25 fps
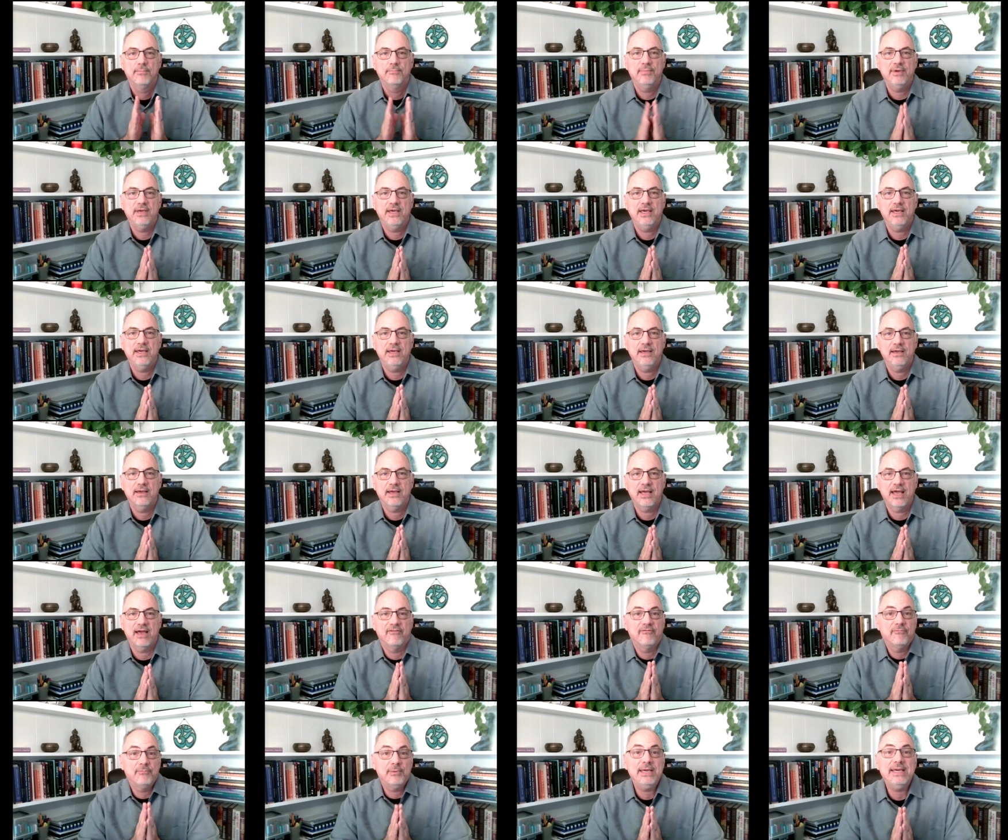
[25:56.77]
be
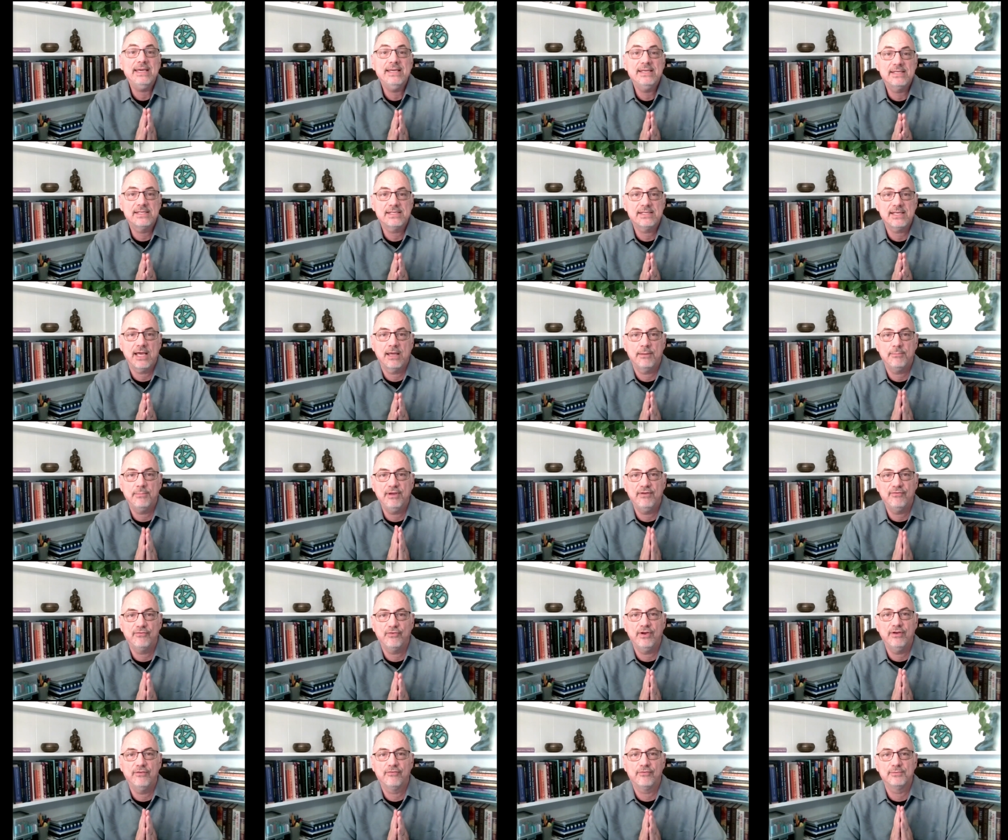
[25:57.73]
have peace and be
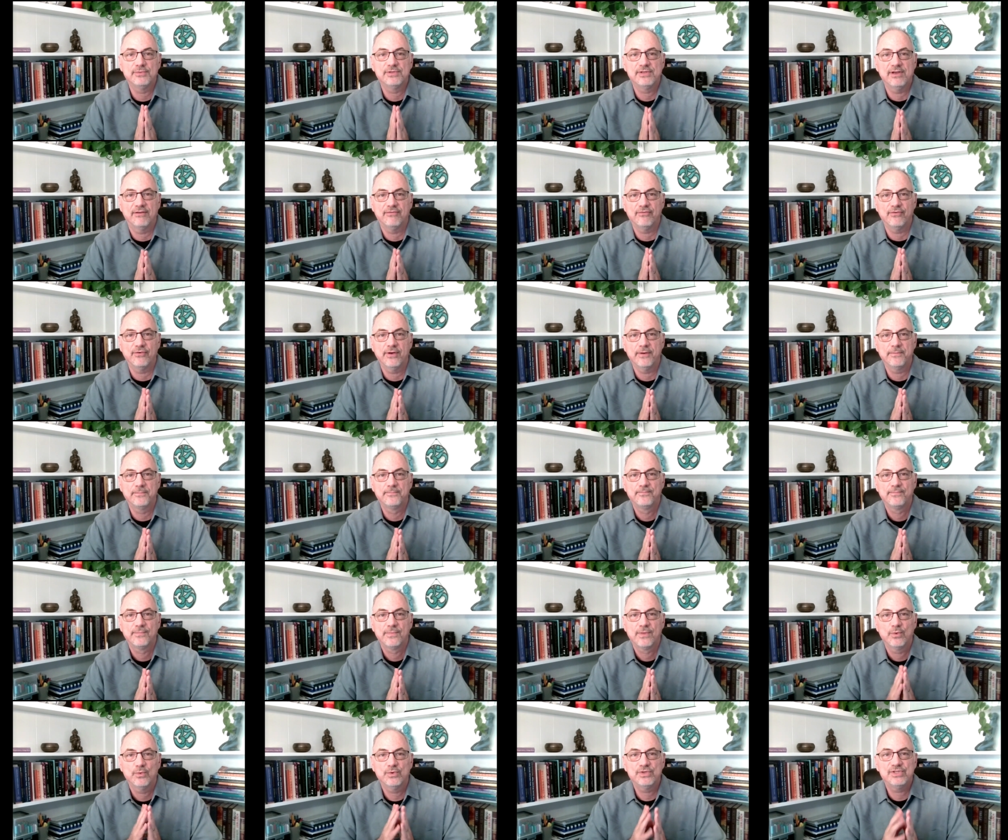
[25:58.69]
free from suffering.
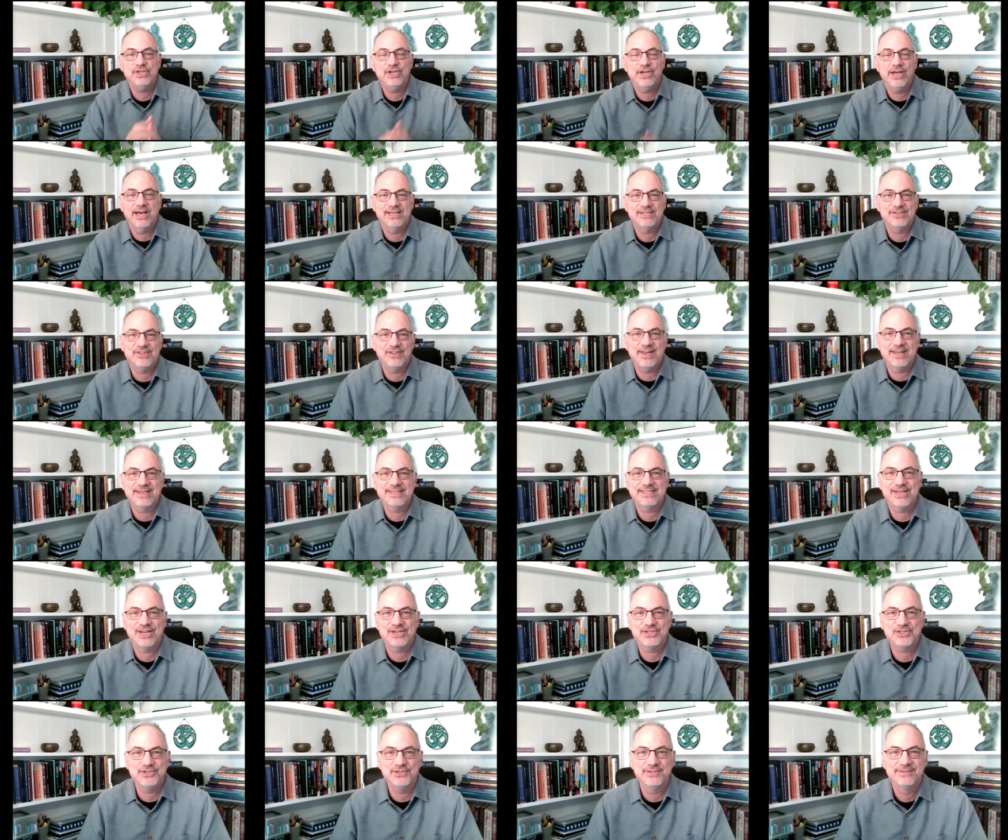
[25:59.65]
We'll see you guys in the next
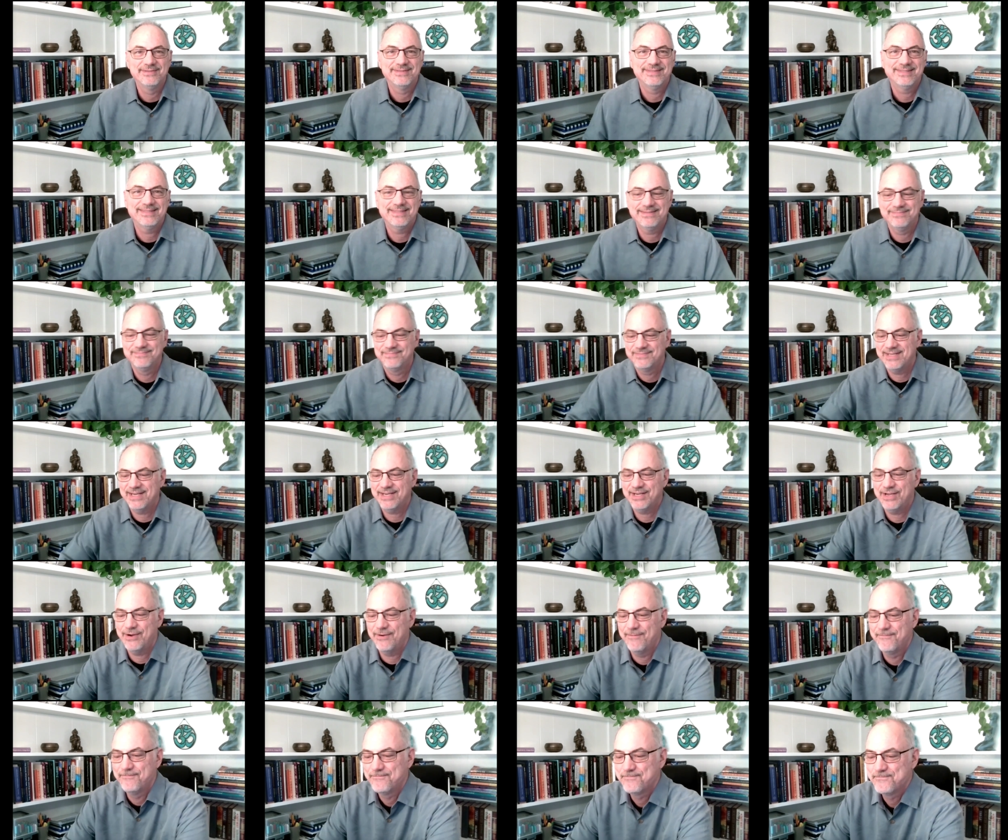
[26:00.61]
section. Take
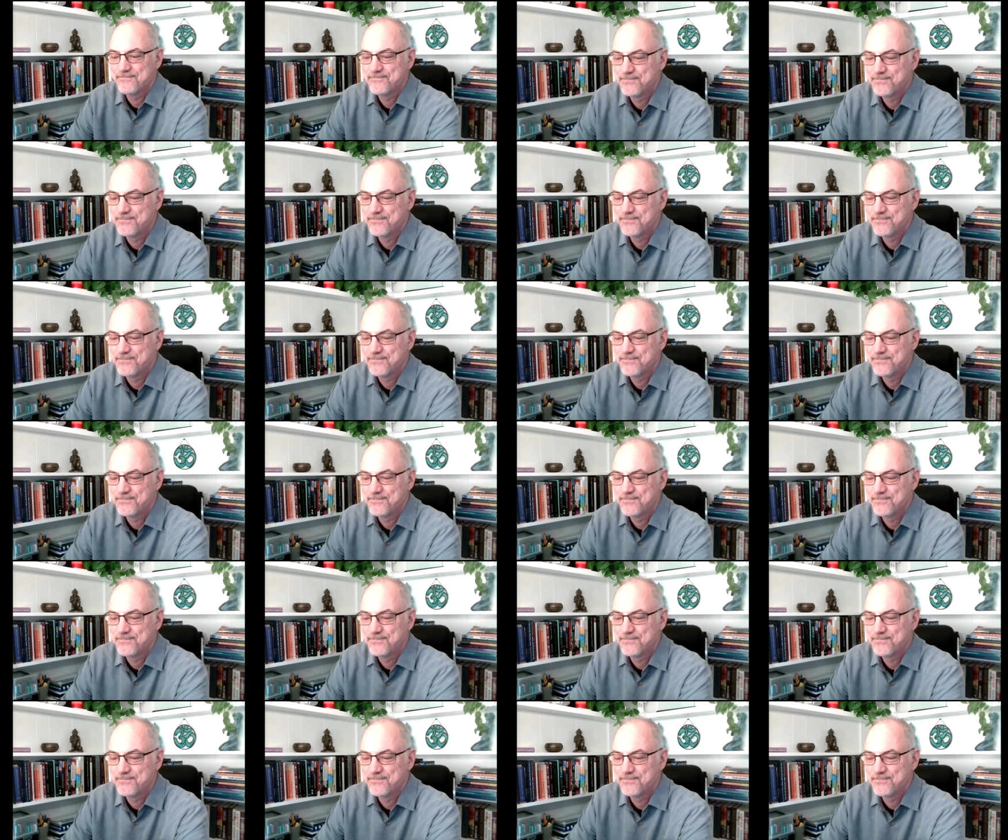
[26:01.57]
care.